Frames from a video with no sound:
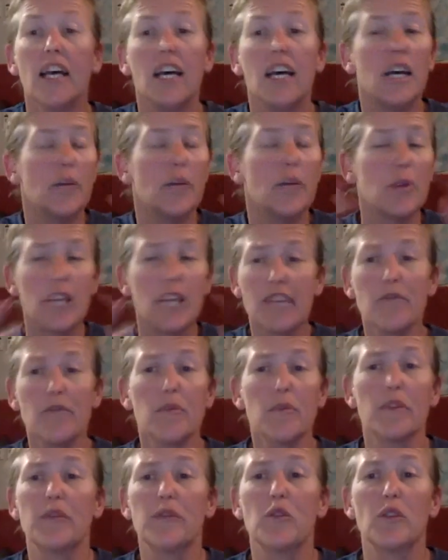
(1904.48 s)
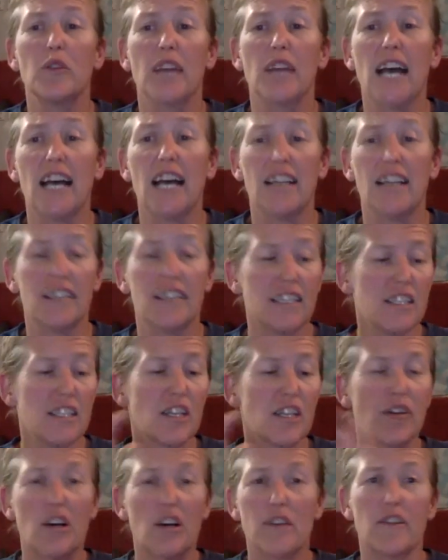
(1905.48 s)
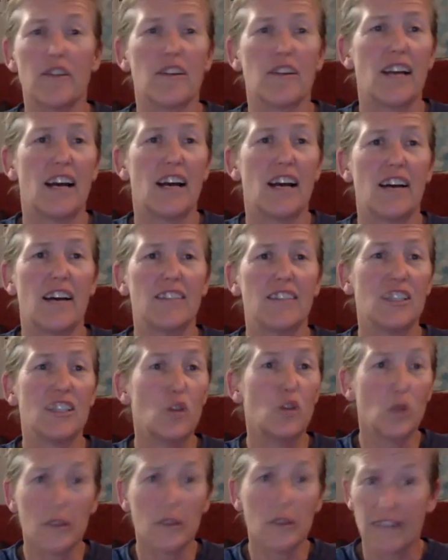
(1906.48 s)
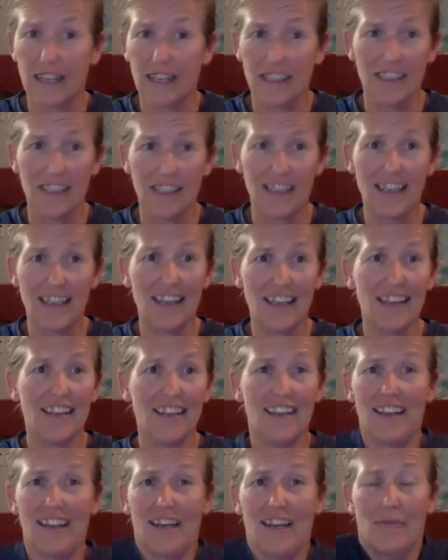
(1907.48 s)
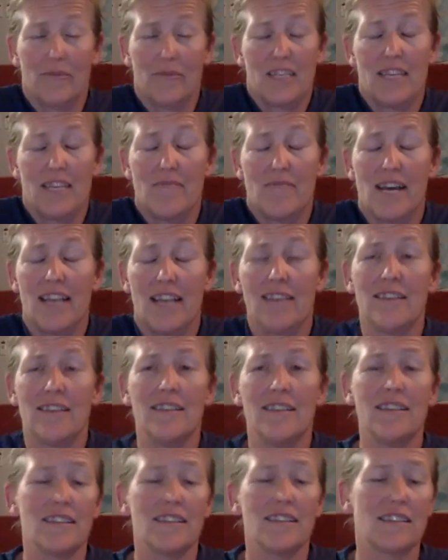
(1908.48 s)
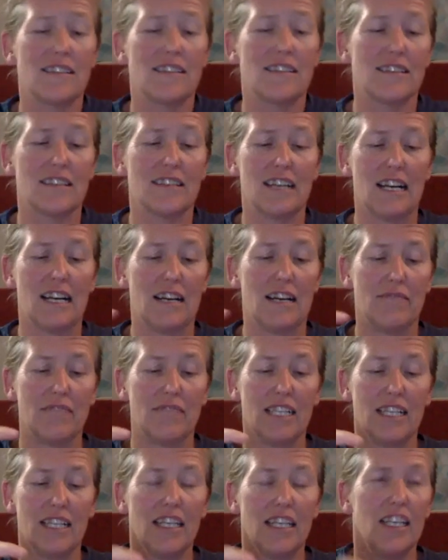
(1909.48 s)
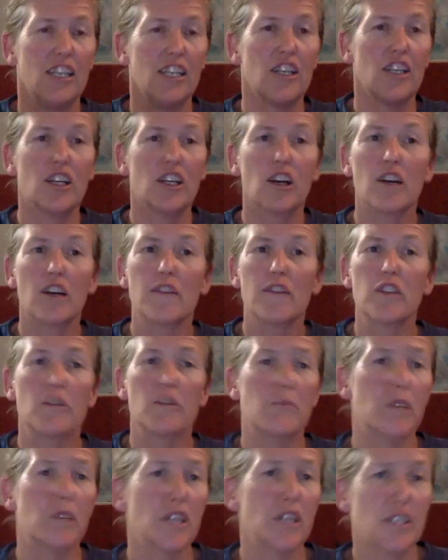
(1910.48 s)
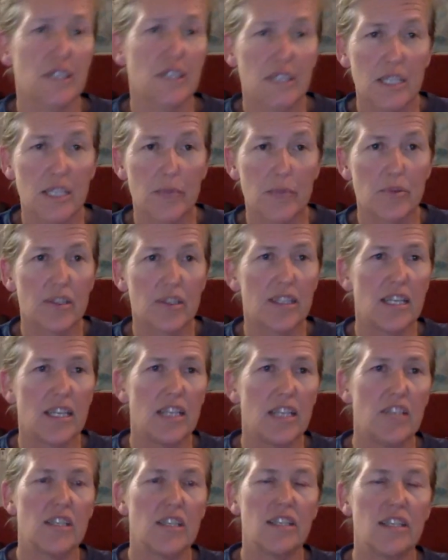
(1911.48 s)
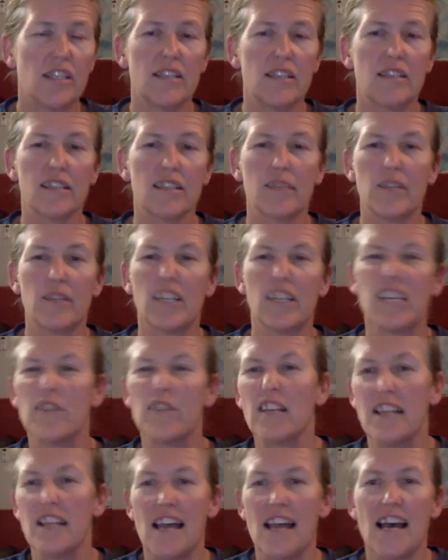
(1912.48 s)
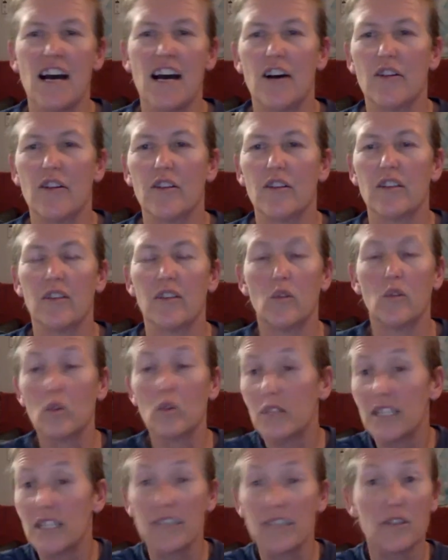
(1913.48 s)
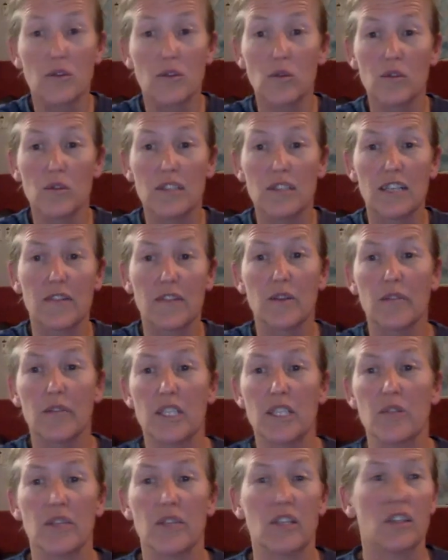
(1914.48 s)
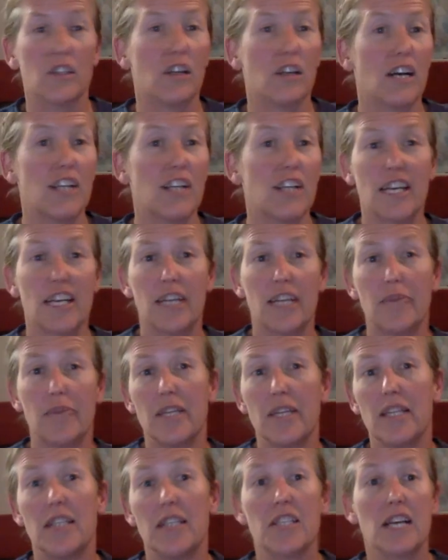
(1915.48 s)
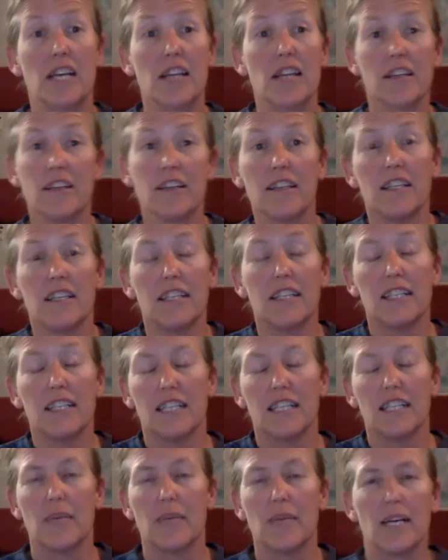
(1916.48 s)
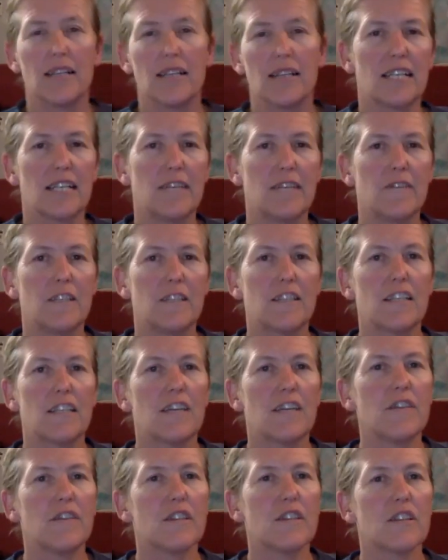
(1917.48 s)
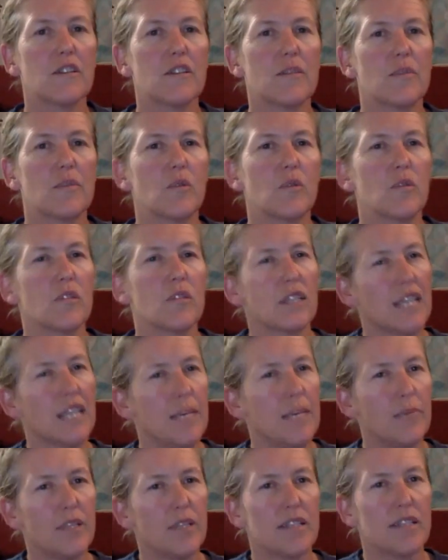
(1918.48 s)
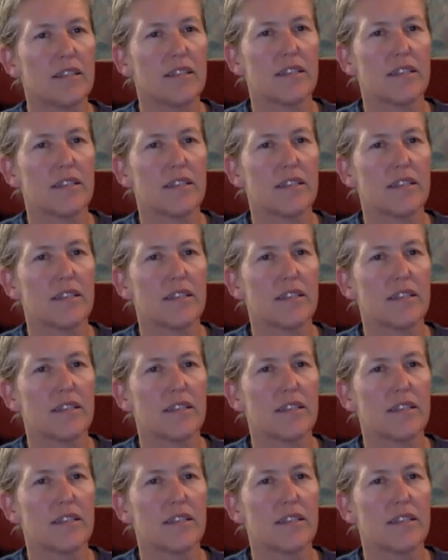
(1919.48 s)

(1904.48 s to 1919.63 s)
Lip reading: But even before that, let's go over all of our gear and our gear maintenance, go over your emergency procedures. I mean, even now, all this cool stuff that we're doing online, chatting with each other about safety stuff, is so important to keep us